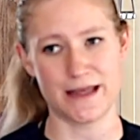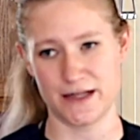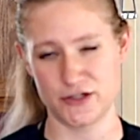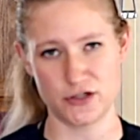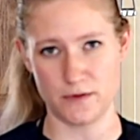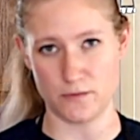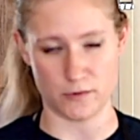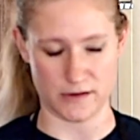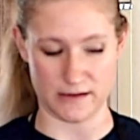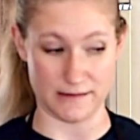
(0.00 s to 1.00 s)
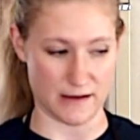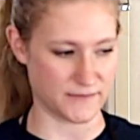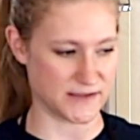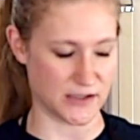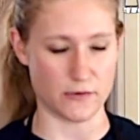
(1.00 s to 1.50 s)
It should be more than enough.
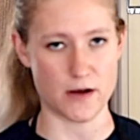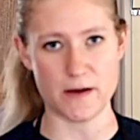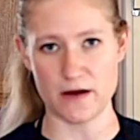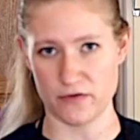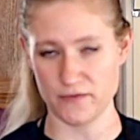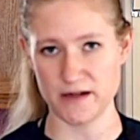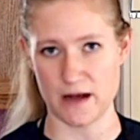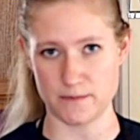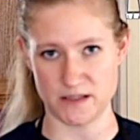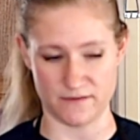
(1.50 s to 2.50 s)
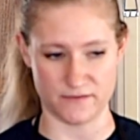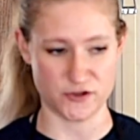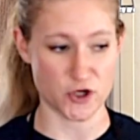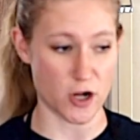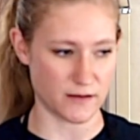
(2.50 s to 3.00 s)
So about 3 cups of
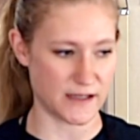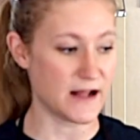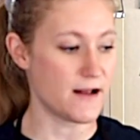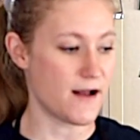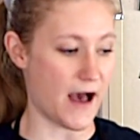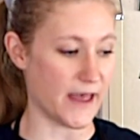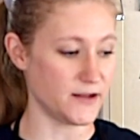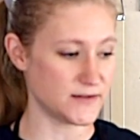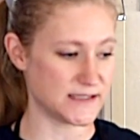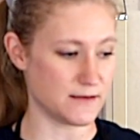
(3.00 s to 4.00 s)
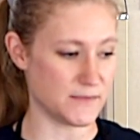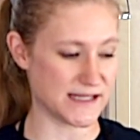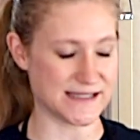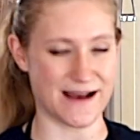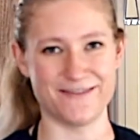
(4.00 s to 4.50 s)
chocolate. I used a
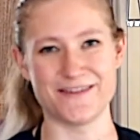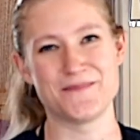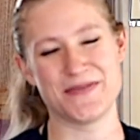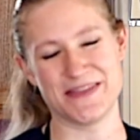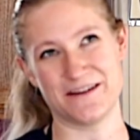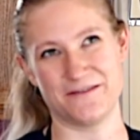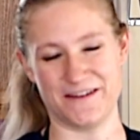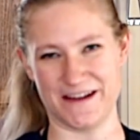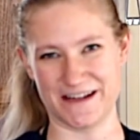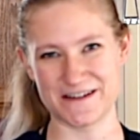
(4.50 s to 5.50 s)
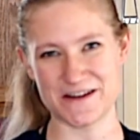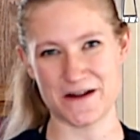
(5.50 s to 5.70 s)
mix of their vegan